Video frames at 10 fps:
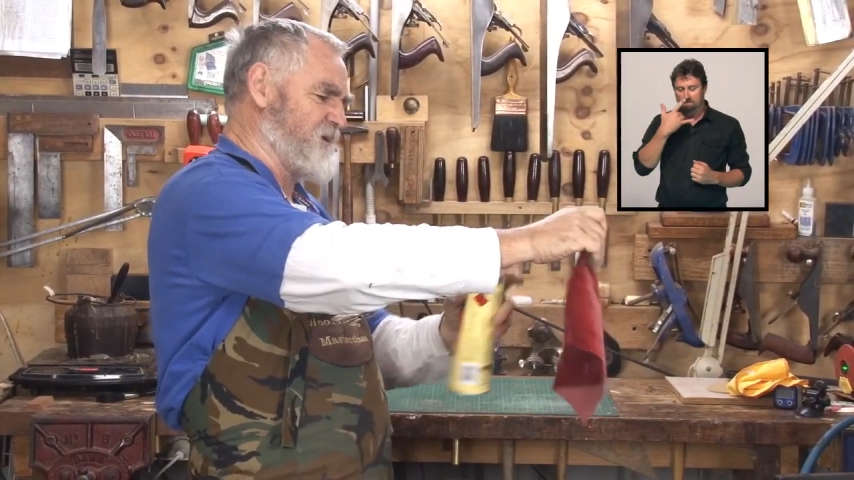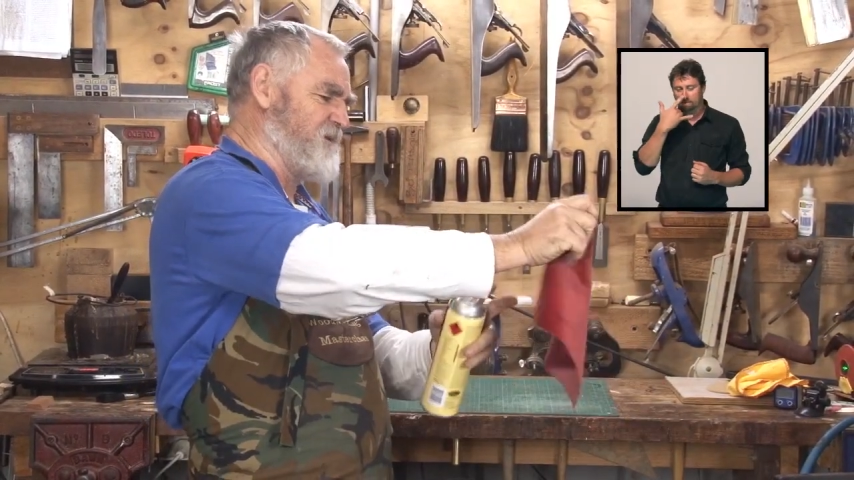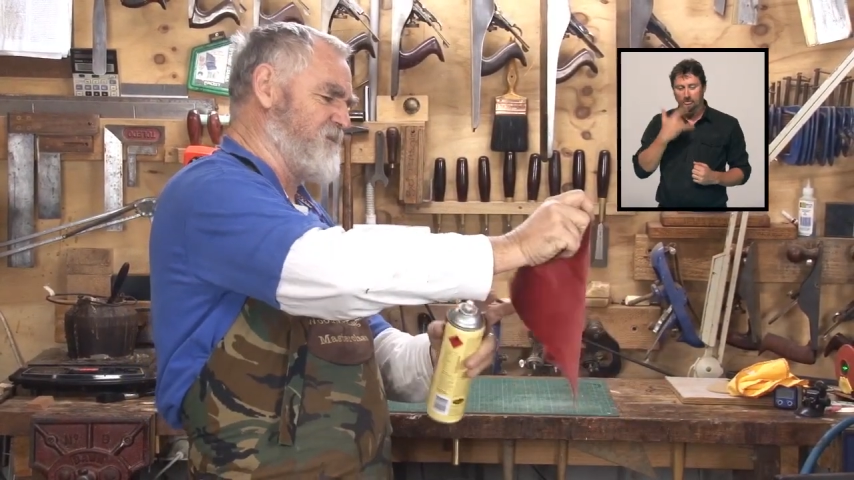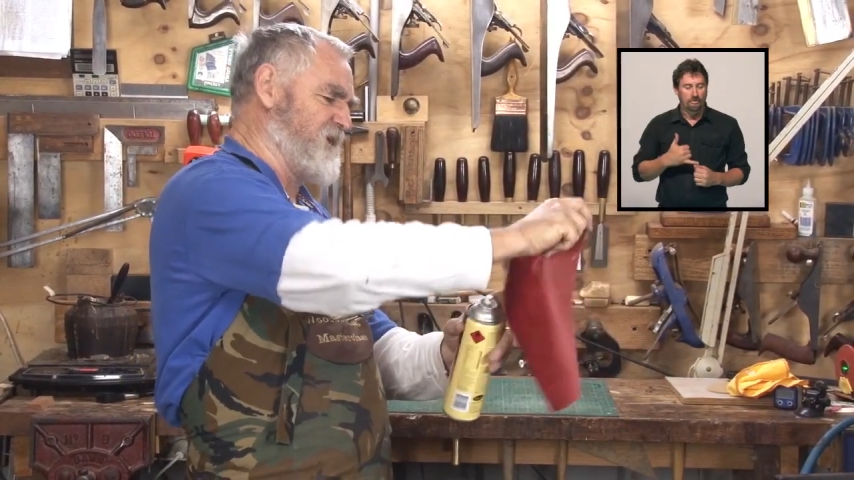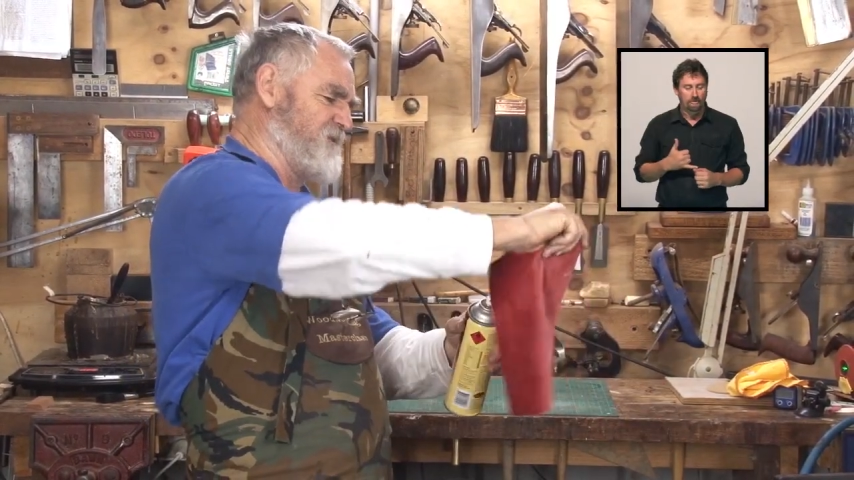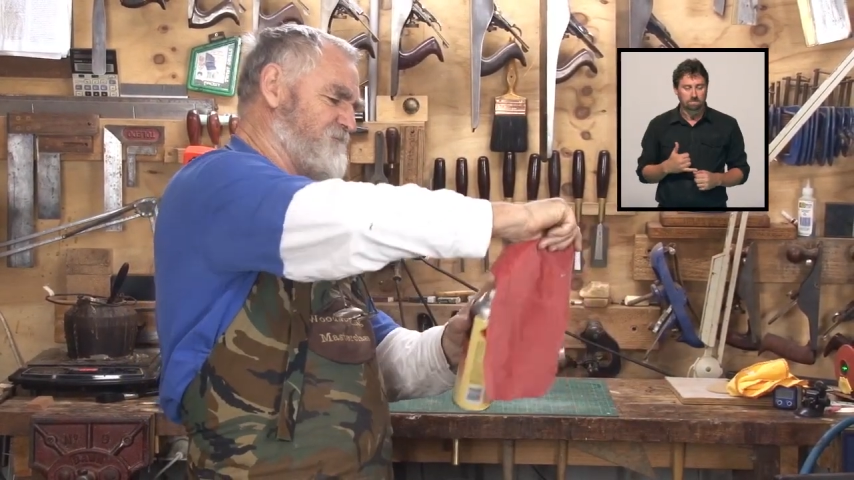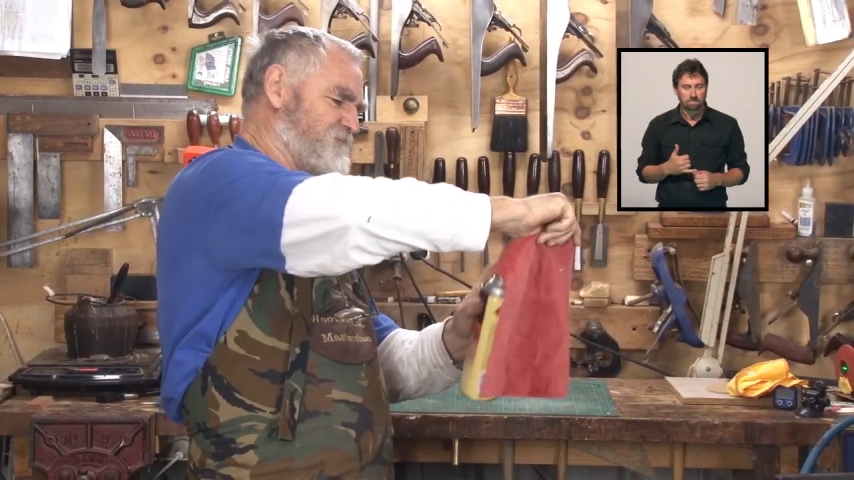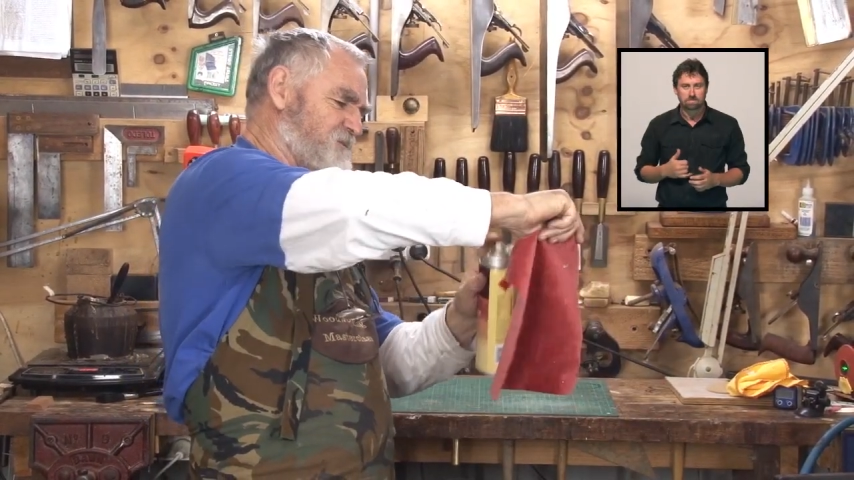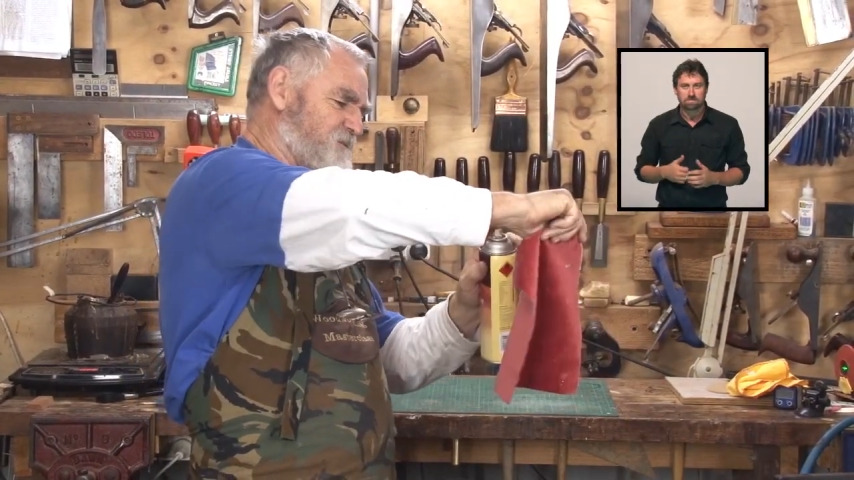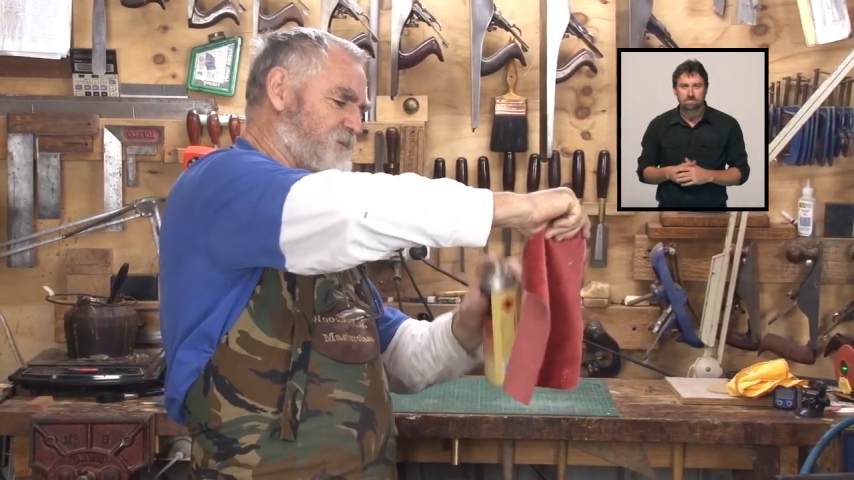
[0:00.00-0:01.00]
And then
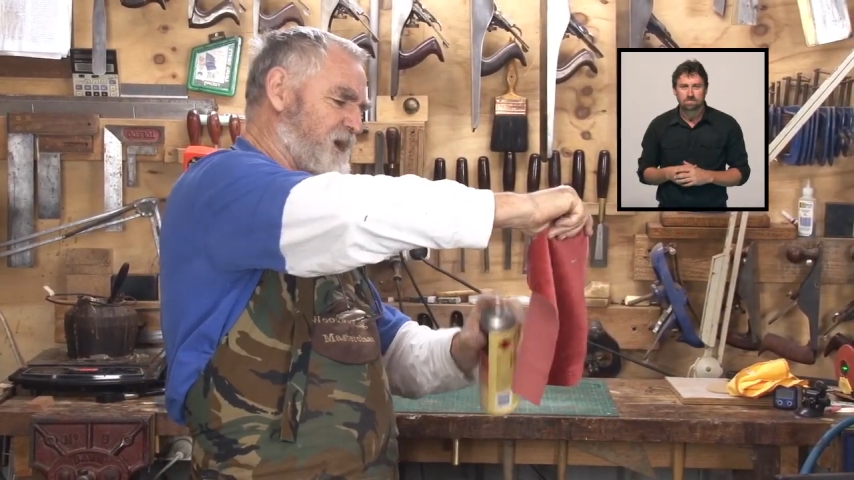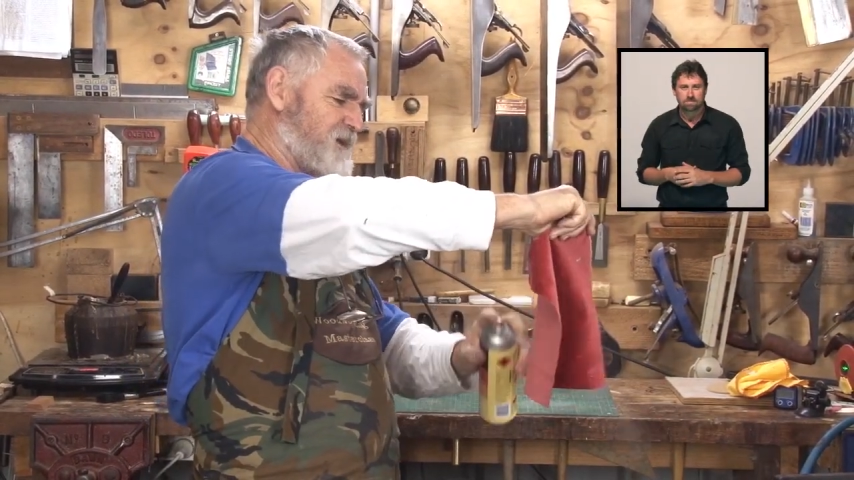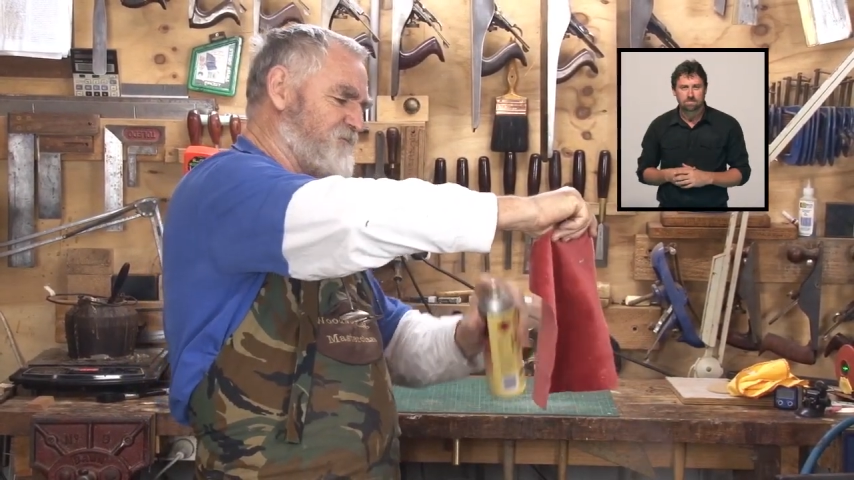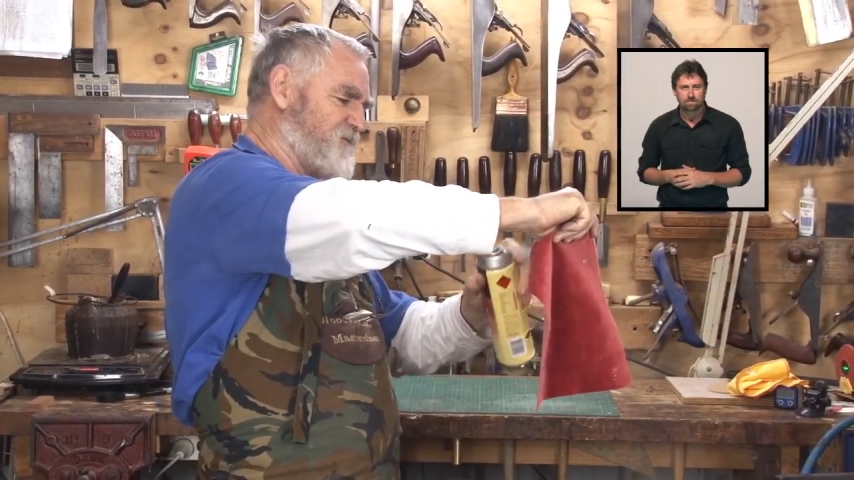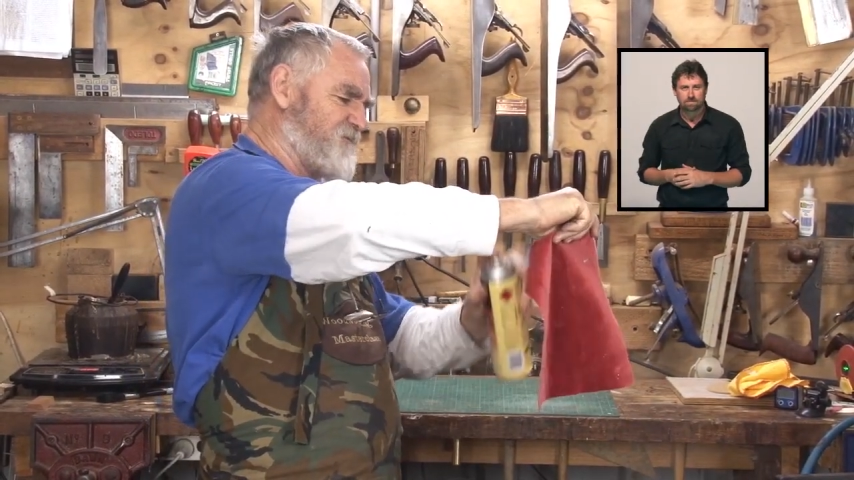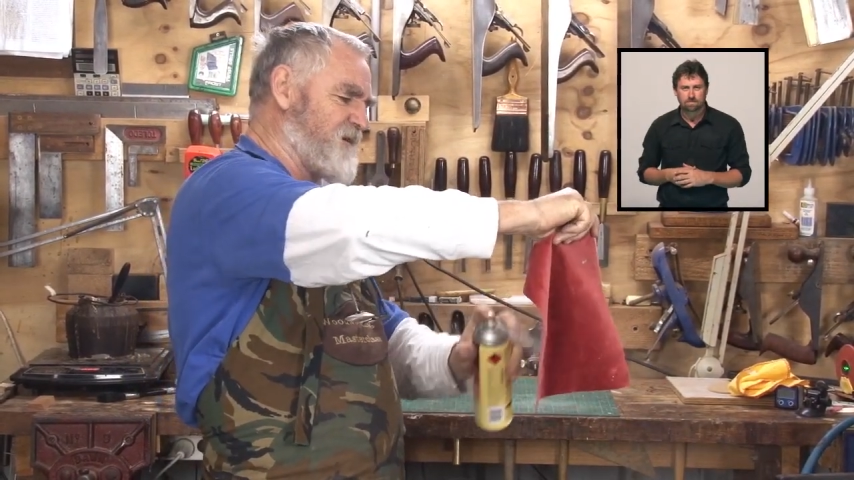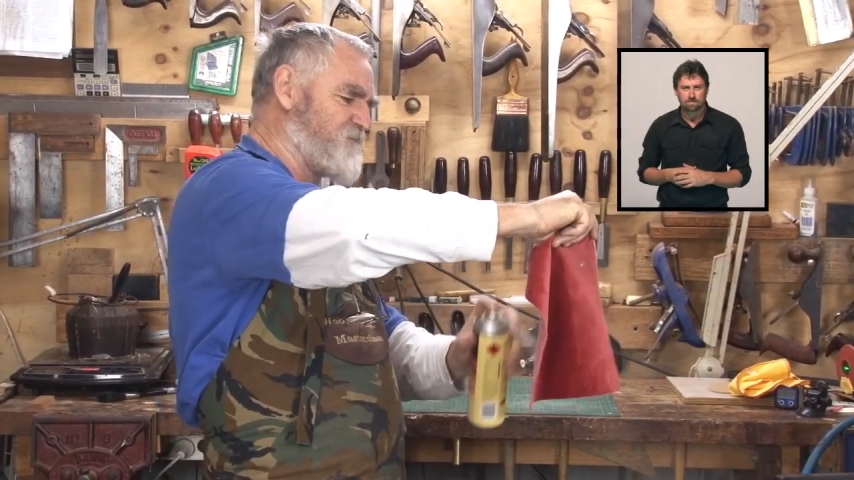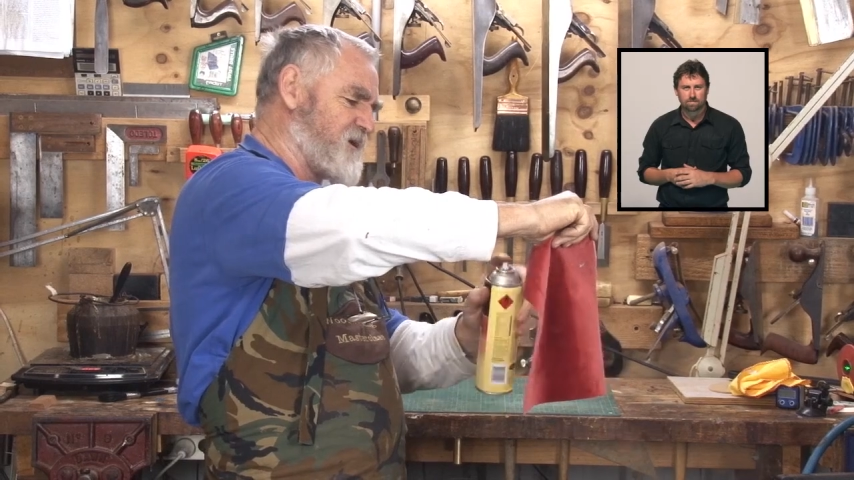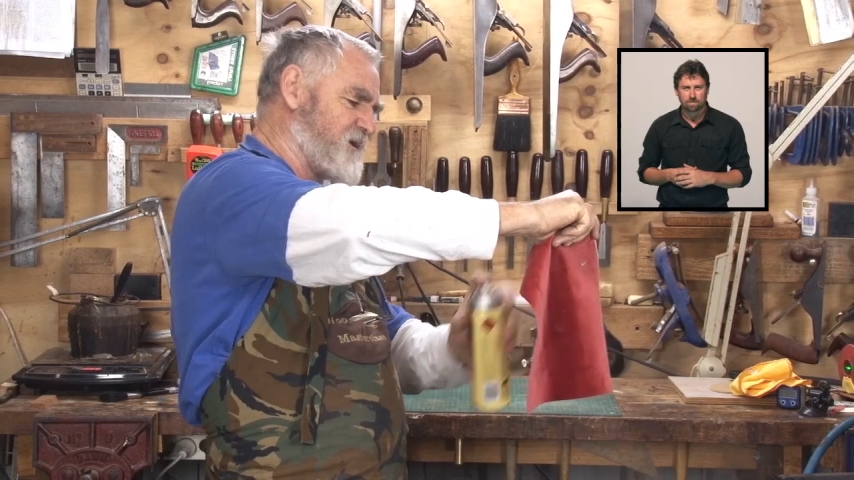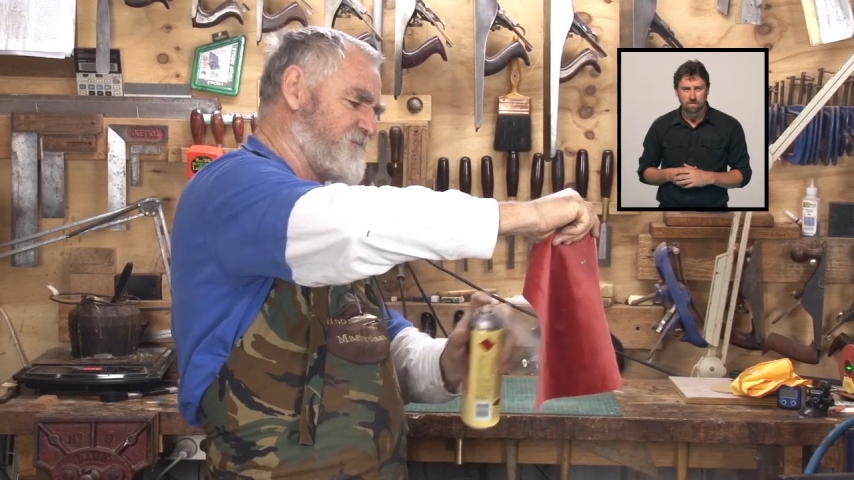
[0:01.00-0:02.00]
the back of the
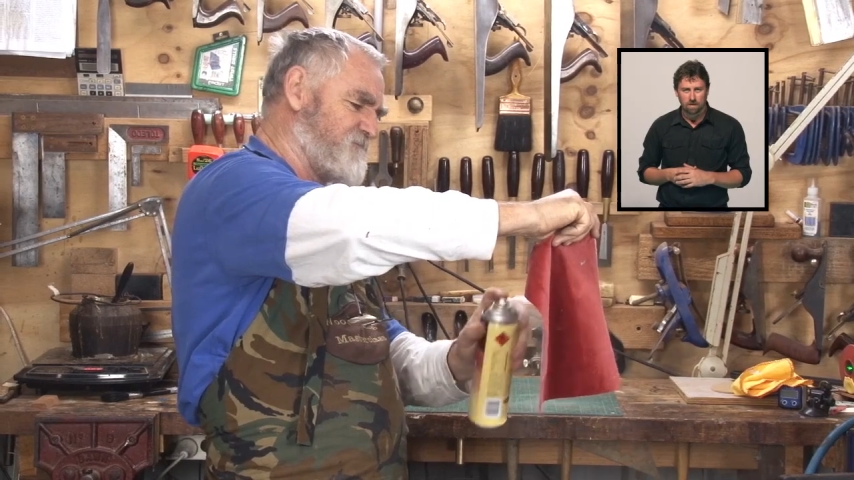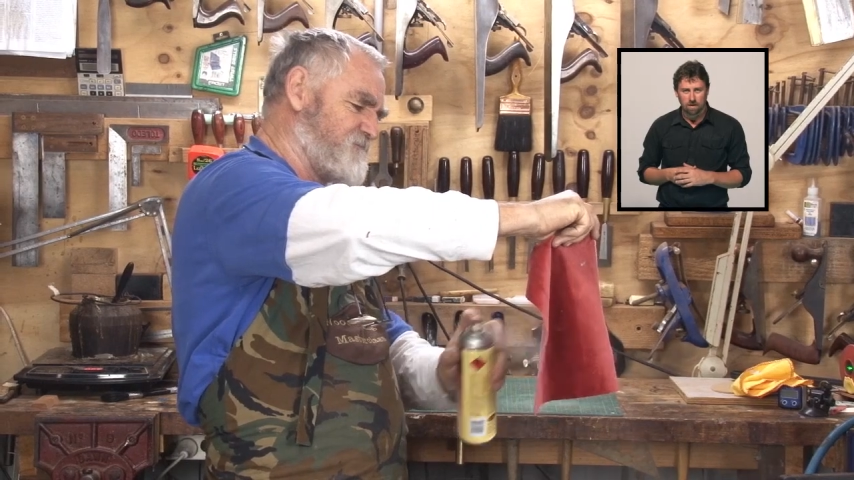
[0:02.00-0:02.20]
fabric.